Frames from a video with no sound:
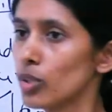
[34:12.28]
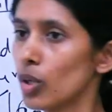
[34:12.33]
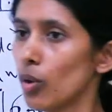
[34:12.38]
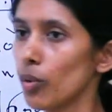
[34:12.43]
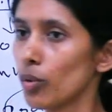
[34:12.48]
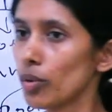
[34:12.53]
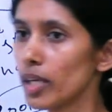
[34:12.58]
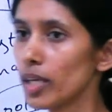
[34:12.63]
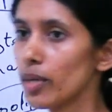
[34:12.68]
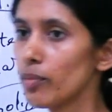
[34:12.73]

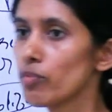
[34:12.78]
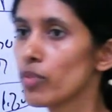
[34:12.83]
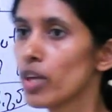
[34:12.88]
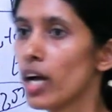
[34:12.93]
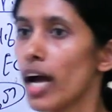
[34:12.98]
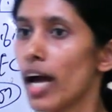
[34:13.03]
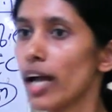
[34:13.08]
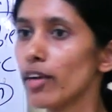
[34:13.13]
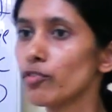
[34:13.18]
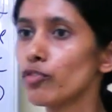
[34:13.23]
Okay.
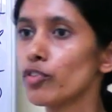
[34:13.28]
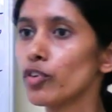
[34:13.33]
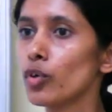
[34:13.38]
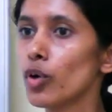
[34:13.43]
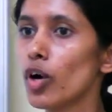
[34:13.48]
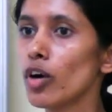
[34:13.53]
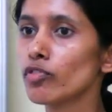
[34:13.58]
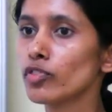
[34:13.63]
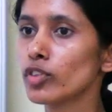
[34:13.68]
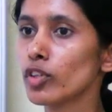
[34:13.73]
And
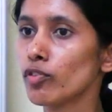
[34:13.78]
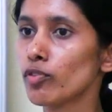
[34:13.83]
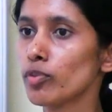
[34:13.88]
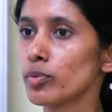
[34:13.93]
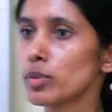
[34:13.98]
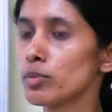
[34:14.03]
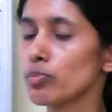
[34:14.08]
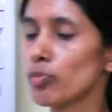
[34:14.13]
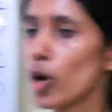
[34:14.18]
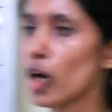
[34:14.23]
few of the
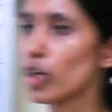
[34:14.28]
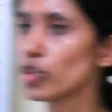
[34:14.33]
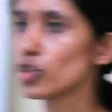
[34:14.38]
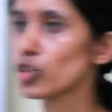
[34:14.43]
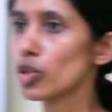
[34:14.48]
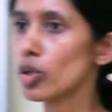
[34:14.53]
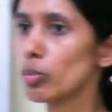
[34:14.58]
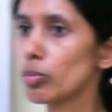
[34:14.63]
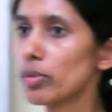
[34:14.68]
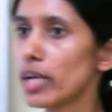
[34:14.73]

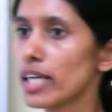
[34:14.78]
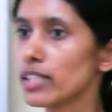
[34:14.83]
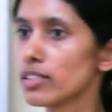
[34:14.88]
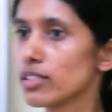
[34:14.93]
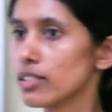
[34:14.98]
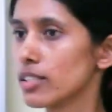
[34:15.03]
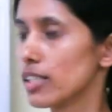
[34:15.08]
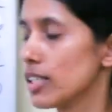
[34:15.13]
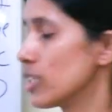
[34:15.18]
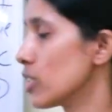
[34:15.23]
spongioblast
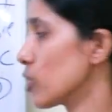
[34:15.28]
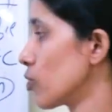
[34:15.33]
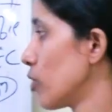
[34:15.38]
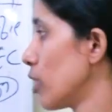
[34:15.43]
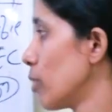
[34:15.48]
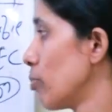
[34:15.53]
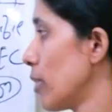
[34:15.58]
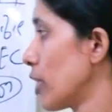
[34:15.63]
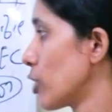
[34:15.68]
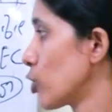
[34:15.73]
cells
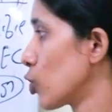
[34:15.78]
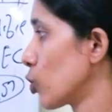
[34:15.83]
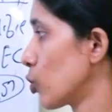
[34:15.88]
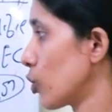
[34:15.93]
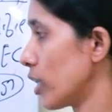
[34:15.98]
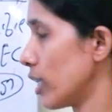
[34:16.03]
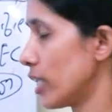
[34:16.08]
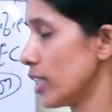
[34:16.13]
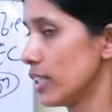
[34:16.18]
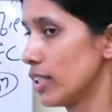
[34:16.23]
will
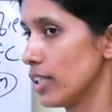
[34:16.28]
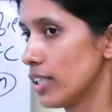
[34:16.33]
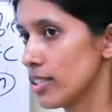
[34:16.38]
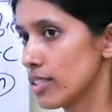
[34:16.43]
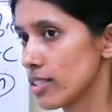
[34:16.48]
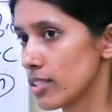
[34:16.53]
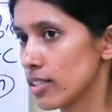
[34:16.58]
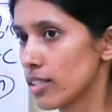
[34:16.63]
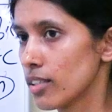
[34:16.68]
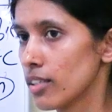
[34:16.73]
mature in
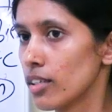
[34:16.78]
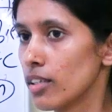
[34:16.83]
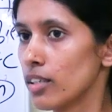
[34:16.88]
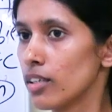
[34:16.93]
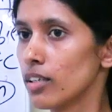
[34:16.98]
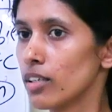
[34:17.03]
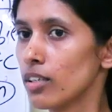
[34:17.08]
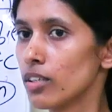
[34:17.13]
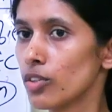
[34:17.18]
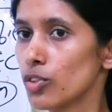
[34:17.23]
this
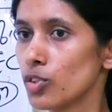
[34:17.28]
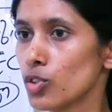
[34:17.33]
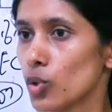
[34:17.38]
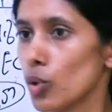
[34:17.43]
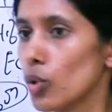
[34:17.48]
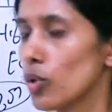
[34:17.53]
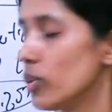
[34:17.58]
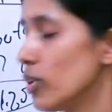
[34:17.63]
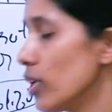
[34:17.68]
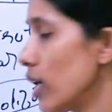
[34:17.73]

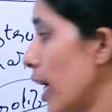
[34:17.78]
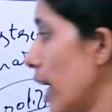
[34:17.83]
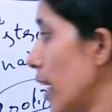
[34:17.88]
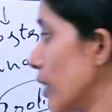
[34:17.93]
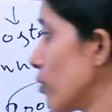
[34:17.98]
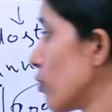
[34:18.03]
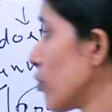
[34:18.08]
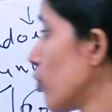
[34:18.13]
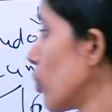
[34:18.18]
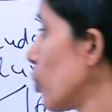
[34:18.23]
zone
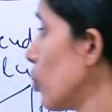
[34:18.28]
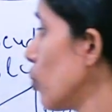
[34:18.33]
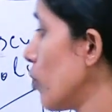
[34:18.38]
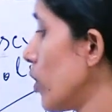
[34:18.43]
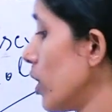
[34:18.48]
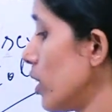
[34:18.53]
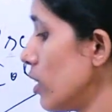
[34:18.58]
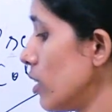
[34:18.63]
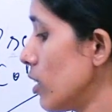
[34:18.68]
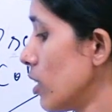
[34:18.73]
and few
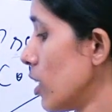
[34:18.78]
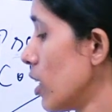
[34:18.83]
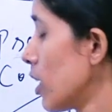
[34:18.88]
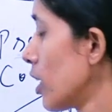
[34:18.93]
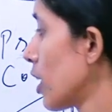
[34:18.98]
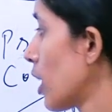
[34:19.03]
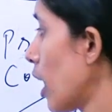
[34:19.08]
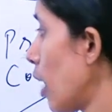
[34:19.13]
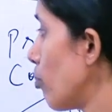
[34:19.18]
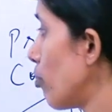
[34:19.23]
will
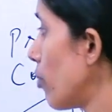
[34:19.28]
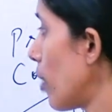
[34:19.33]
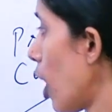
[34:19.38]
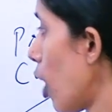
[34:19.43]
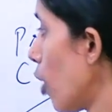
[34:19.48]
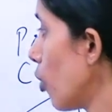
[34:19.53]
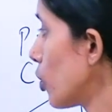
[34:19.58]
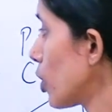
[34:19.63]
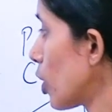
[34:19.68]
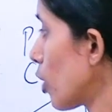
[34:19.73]
come
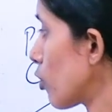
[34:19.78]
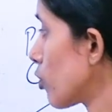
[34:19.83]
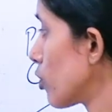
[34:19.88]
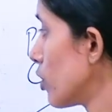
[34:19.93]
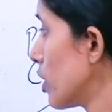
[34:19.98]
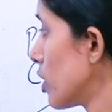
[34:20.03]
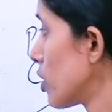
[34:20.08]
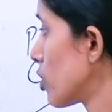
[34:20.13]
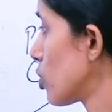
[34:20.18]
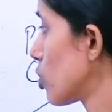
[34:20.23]
out
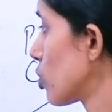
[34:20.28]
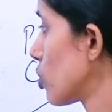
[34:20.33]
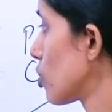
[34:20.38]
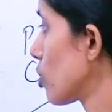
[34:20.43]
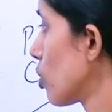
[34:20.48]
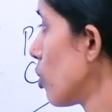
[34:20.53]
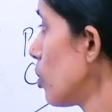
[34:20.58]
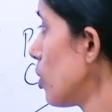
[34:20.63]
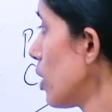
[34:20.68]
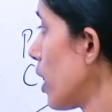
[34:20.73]
of this
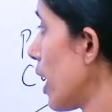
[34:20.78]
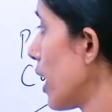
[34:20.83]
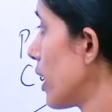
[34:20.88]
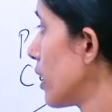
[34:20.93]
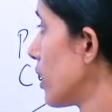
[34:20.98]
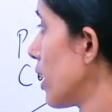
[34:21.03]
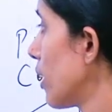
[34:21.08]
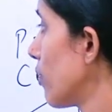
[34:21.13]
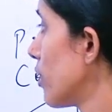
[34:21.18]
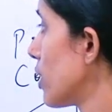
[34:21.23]
zone
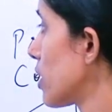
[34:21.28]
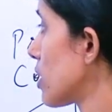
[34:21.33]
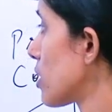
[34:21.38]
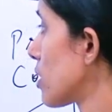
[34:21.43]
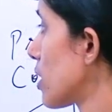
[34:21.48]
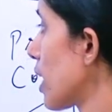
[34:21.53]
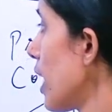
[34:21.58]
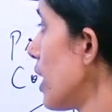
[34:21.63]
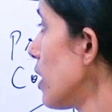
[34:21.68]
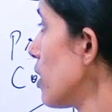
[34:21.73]
and they will
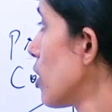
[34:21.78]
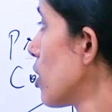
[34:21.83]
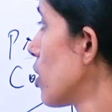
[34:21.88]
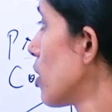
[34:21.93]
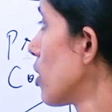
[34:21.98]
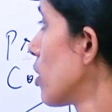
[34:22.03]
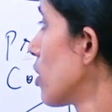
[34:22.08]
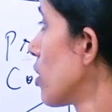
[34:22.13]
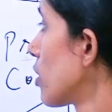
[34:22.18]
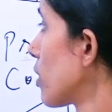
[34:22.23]
start
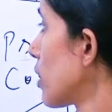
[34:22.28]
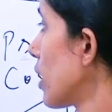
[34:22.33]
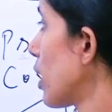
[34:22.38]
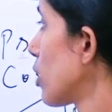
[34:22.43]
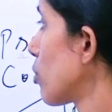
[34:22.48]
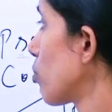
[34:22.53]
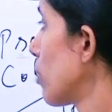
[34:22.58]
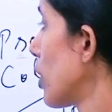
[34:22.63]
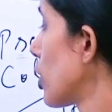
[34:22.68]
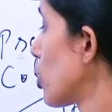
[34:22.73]

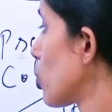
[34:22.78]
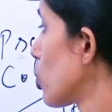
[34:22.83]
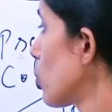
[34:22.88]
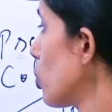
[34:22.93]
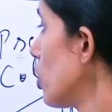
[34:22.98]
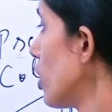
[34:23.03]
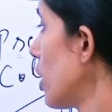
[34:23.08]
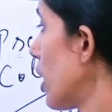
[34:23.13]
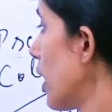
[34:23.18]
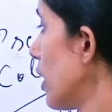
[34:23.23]
get
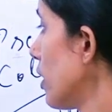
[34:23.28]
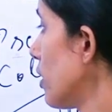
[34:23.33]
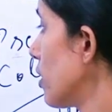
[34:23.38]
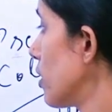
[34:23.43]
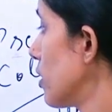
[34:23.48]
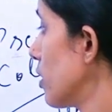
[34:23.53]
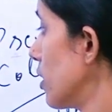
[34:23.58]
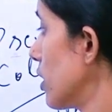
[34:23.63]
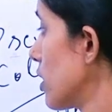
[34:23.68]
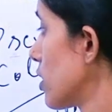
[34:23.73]
matured at
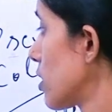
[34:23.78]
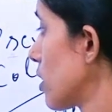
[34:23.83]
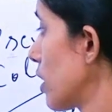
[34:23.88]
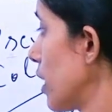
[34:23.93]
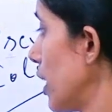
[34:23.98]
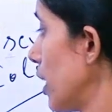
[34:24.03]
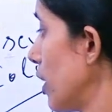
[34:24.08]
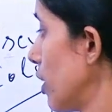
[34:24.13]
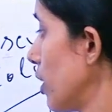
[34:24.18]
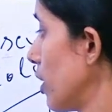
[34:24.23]
this
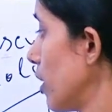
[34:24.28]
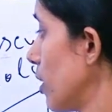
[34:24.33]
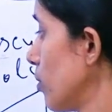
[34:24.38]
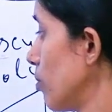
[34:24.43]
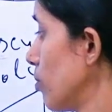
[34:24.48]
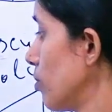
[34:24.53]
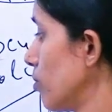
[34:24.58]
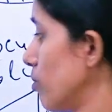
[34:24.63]
area.